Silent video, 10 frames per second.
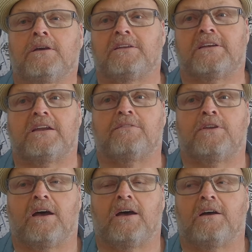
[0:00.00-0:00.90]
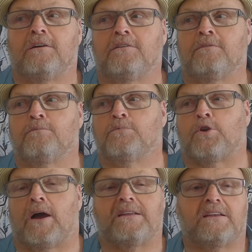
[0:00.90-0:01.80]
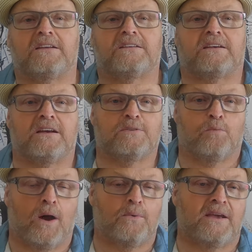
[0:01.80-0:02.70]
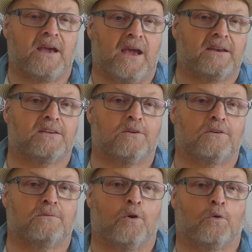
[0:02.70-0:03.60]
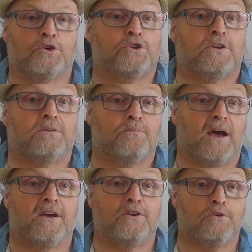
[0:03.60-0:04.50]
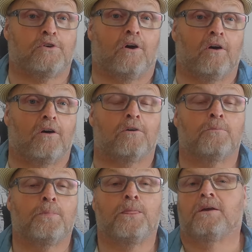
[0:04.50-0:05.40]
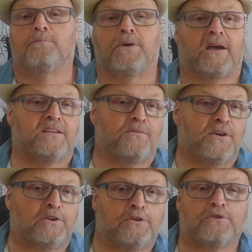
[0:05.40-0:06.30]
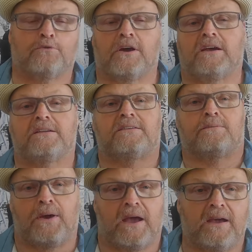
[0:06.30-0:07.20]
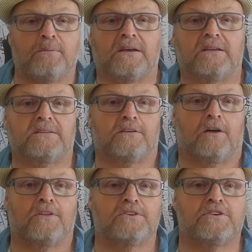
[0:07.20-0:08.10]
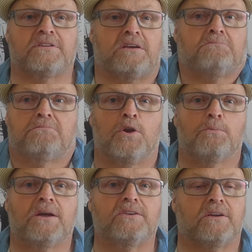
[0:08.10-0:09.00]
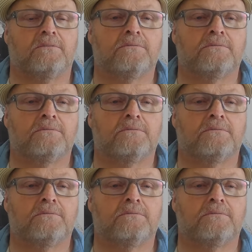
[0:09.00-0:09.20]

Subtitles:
Instead of trying to discuss why we can't or shouldn't buy a new car because of interest rates and payments and all this, just say no budget.